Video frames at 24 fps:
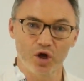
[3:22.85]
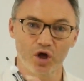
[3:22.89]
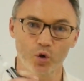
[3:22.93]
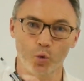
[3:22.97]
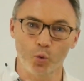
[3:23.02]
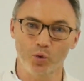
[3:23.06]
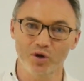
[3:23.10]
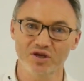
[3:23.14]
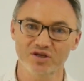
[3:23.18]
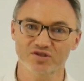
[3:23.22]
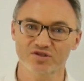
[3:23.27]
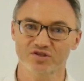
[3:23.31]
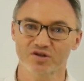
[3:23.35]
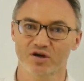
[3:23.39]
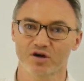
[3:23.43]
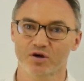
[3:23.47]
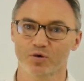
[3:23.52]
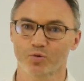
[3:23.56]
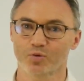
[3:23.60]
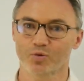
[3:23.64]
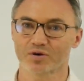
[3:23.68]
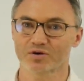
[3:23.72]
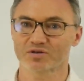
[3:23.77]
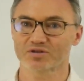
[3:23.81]
We saw
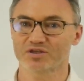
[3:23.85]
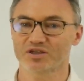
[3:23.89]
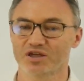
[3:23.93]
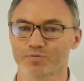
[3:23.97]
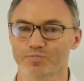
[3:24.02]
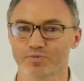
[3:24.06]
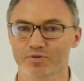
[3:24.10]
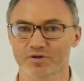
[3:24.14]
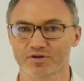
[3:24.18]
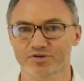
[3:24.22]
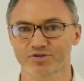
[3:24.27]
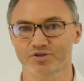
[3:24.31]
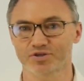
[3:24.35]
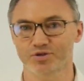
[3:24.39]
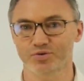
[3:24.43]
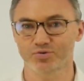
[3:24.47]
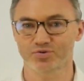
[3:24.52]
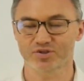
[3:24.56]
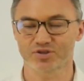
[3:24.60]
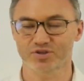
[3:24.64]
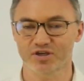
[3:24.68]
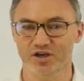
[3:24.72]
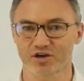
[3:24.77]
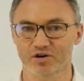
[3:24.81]
where T+2
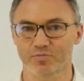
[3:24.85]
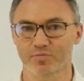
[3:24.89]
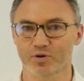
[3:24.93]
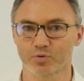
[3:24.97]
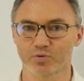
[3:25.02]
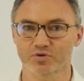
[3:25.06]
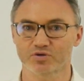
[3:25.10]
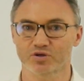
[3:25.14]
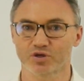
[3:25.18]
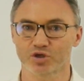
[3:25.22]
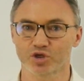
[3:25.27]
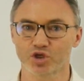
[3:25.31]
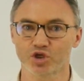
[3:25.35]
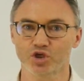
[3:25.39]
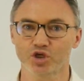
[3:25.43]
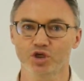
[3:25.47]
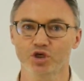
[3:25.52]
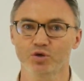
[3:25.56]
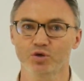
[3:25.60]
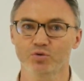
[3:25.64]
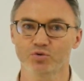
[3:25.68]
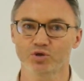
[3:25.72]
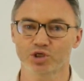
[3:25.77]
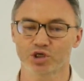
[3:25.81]
settlement was a
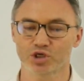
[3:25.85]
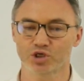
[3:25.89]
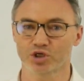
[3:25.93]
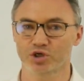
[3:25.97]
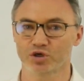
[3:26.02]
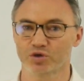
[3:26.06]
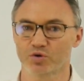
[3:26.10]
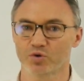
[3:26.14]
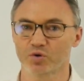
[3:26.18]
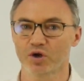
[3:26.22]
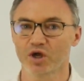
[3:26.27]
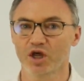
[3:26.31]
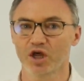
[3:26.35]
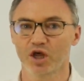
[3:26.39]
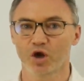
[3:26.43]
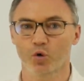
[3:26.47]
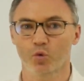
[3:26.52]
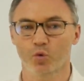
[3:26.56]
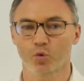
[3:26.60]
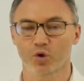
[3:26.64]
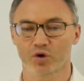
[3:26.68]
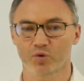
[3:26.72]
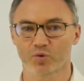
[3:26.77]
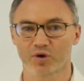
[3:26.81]
huge issue
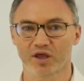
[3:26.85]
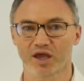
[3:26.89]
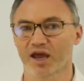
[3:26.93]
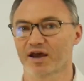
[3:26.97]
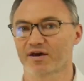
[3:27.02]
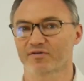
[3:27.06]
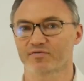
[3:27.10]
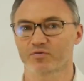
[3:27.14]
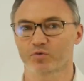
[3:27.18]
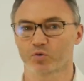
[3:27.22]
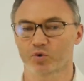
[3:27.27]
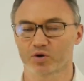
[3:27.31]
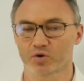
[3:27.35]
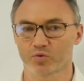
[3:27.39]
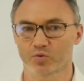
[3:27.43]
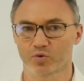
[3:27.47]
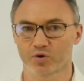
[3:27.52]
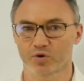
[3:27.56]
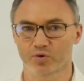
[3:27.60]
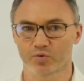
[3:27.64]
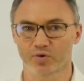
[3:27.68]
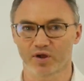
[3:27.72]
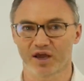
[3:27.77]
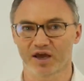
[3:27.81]
when we
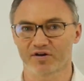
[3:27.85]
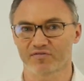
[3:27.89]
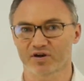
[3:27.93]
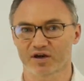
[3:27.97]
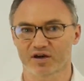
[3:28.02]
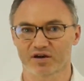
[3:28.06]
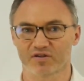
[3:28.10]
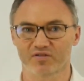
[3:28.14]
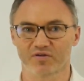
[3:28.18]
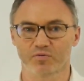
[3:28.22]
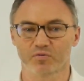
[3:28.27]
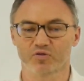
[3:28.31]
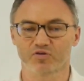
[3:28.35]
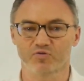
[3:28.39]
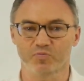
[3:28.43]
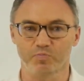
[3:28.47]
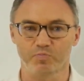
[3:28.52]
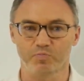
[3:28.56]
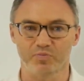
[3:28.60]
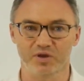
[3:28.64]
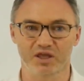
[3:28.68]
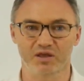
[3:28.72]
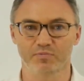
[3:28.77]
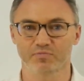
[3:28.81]
have kind of those
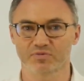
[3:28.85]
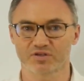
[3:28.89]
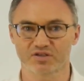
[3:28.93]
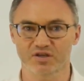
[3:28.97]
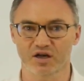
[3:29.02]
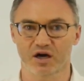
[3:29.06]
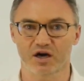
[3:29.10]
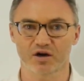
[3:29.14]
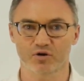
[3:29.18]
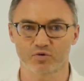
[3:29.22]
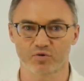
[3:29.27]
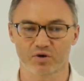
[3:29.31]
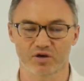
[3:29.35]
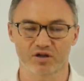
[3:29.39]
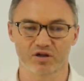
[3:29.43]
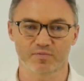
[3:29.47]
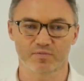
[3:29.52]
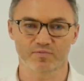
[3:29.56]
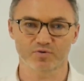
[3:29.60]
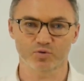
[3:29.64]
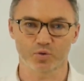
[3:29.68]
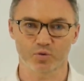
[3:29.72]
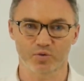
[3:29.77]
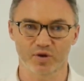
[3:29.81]
meme stock
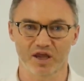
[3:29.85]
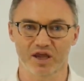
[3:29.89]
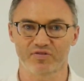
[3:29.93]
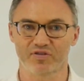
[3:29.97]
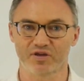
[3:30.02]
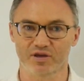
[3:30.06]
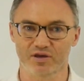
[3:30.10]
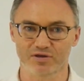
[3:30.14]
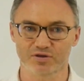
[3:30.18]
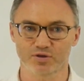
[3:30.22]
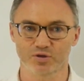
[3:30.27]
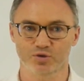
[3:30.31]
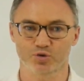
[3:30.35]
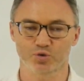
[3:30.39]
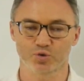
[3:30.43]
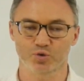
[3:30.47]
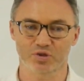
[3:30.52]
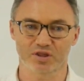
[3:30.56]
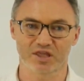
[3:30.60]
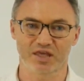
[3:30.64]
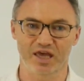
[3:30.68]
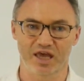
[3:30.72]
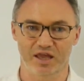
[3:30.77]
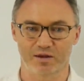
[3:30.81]
run-ups, when we had the issues
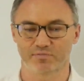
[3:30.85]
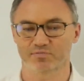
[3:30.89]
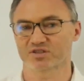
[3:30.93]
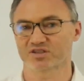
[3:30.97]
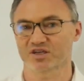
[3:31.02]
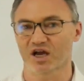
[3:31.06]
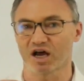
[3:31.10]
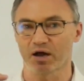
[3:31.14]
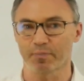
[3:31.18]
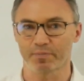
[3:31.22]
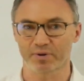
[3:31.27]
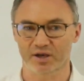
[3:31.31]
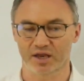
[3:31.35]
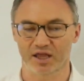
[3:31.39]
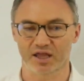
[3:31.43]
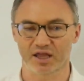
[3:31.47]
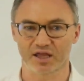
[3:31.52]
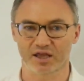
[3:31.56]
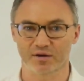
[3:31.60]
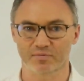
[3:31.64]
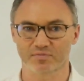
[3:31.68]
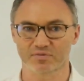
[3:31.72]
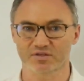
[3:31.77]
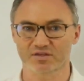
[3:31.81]
with GameStop and
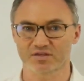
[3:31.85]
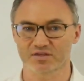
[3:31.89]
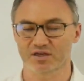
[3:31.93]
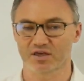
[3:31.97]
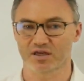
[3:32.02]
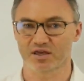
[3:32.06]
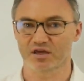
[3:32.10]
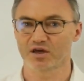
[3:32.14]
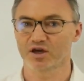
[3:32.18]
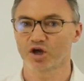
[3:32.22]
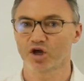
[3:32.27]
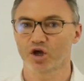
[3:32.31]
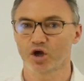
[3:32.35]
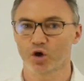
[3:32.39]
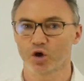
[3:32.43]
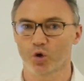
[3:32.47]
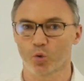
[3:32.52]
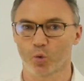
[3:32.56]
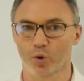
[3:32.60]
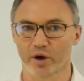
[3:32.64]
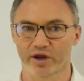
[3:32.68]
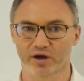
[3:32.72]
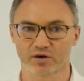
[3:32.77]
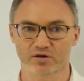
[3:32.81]
AMC,
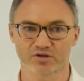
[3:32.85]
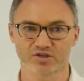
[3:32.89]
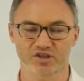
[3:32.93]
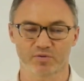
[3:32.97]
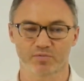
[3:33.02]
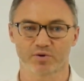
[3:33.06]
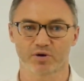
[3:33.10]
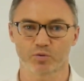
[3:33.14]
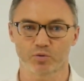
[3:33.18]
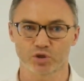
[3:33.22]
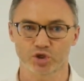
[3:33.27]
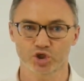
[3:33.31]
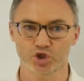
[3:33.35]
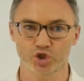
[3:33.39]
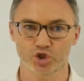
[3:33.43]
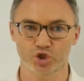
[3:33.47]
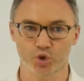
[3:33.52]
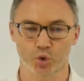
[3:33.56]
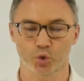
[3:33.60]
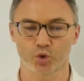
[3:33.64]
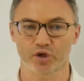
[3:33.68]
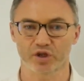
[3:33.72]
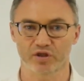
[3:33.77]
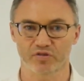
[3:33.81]
where someone was
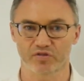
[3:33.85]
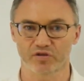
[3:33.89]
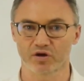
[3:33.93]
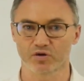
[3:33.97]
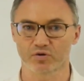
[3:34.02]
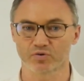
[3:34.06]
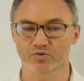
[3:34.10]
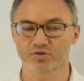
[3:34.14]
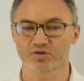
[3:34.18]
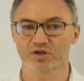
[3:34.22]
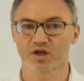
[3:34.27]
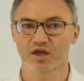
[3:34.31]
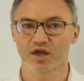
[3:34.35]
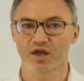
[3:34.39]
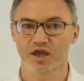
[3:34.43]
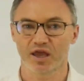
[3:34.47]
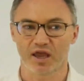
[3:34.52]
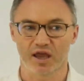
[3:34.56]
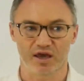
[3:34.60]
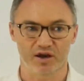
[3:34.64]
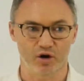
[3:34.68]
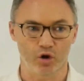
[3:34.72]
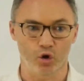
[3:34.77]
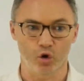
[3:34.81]
shorting those
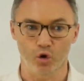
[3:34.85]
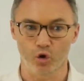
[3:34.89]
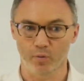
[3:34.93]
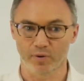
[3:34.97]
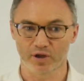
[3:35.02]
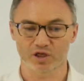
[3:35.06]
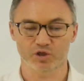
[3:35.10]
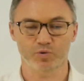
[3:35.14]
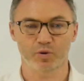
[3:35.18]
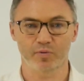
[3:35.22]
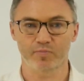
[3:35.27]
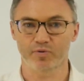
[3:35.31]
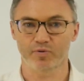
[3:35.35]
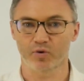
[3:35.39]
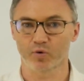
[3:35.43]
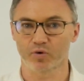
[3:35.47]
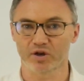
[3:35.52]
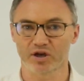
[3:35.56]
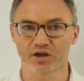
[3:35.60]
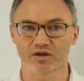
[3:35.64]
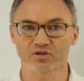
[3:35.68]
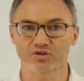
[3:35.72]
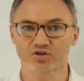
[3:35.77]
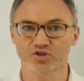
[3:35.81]
and a whole bunch of people
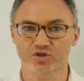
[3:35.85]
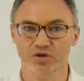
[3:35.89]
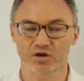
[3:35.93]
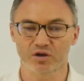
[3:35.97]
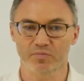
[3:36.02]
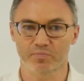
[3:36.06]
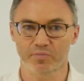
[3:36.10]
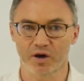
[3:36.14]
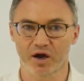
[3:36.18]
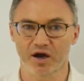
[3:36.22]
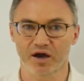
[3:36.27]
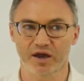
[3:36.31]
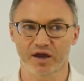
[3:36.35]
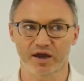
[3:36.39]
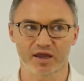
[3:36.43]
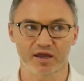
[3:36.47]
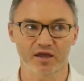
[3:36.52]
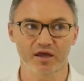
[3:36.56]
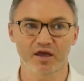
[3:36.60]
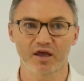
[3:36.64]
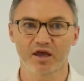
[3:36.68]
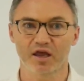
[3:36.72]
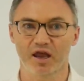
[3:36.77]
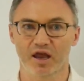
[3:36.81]
went in and started buying,
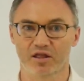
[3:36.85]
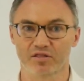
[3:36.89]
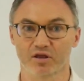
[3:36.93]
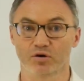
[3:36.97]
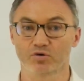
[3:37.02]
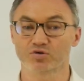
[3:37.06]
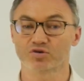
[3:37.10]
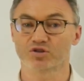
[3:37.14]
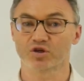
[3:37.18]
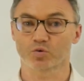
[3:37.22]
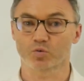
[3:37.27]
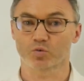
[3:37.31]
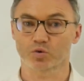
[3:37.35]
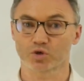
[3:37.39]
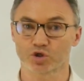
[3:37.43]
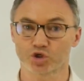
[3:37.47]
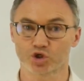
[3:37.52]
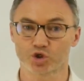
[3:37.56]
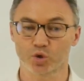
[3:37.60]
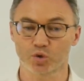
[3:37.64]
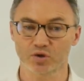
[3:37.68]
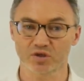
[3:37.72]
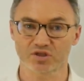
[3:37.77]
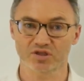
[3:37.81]
and those that were
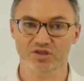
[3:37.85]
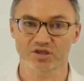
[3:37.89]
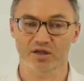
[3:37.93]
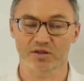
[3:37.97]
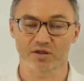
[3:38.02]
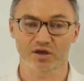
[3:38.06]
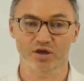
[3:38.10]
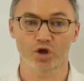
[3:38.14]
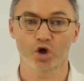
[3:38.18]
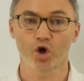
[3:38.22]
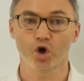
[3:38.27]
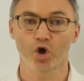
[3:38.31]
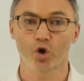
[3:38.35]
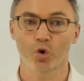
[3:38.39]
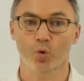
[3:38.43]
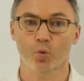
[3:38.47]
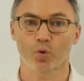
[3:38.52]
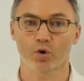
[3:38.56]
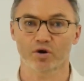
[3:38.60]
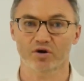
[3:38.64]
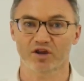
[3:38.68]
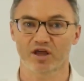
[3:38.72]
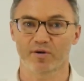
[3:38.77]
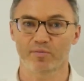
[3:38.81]
short selling
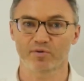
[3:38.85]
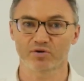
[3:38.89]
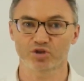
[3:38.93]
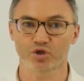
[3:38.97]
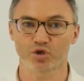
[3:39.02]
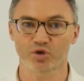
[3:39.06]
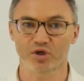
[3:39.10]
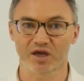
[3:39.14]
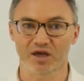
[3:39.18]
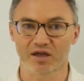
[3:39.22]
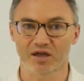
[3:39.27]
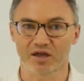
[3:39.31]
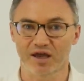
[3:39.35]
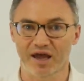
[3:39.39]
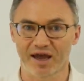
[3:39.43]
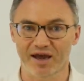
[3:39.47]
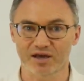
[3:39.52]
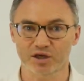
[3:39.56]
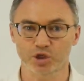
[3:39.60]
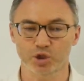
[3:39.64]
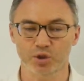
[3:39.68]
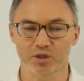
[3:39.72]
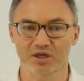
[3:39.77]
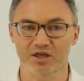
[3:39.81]
weren't able to get
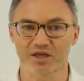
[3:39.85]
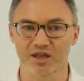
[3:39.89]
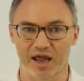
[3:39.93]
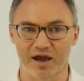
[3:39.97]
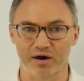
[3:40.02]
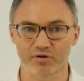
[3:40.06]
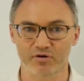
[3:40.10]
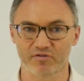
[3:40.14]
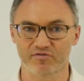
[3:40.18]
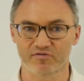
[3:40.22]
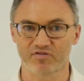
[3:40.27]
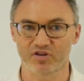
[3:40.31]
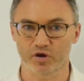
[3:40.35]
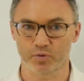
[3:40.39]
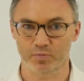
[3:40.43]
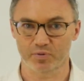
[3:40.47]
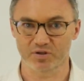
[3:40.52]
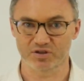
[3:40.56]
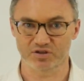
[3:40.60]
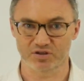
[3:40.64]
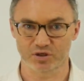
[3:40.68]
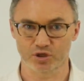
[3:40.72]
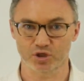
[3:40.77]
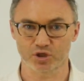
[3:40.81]
out of their
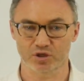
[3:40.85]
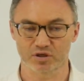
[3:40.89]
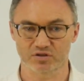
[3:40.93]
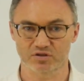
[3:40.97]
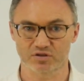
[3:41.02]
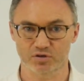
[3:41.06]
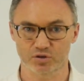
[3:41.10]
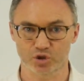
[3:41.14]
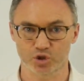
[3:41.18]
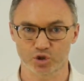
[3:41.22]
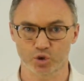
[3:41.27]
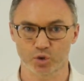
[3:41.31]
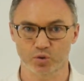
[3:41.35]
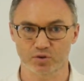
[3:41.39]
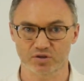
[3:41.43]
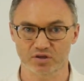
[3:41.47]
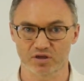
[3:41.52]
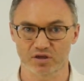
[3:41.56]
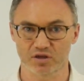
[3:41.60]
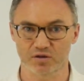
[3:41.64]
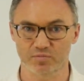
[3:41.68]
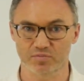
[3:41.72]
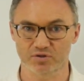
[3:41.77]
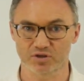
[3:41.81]
positions, their short
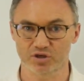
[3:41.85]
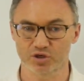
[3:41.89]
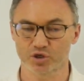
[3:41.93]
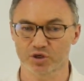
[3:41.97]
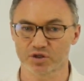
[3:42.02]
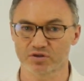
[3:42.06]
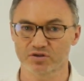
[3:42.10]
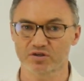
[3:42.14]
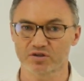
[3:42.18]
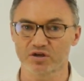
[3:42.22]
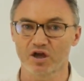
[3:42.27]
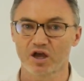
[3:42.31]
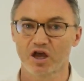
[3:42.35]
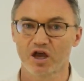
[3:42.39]
selling positions,